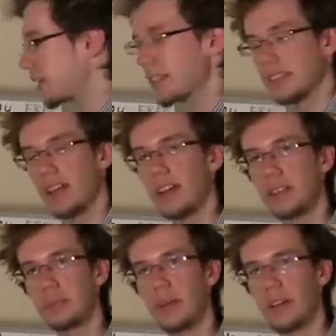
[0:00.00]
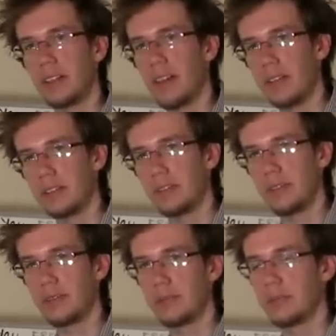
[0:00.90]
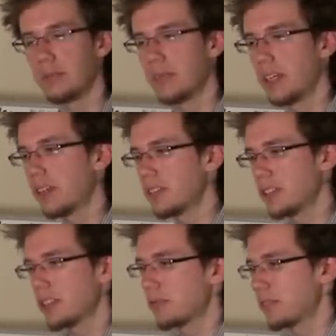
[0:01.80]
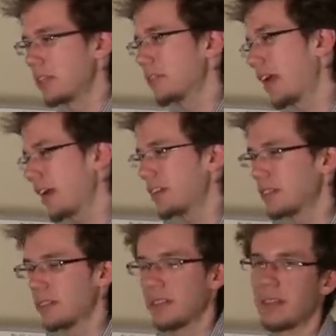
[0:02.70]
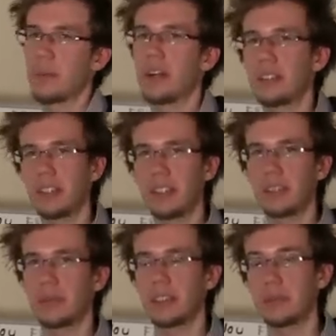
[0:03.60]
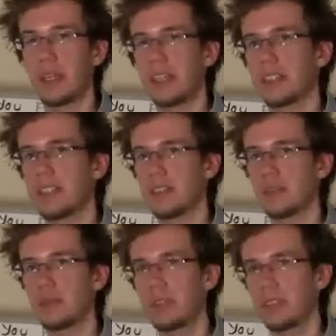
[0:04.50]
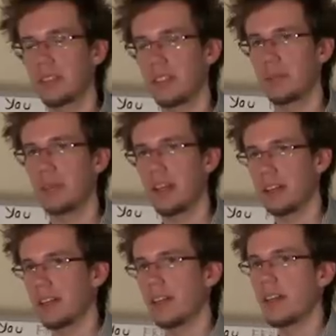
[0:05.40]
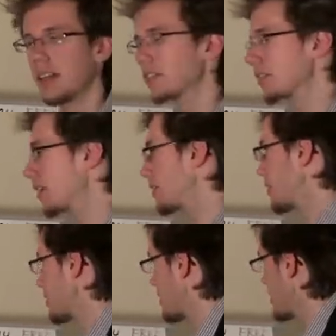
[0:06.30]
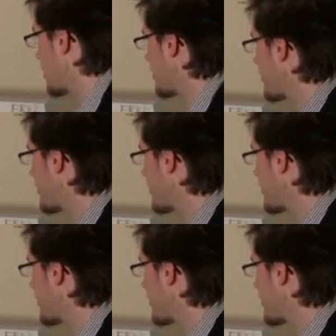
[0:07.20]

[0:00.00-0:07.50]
That's the hardest part. You can do a modulation, but to make it sound smooth is another matter. So that takes skill.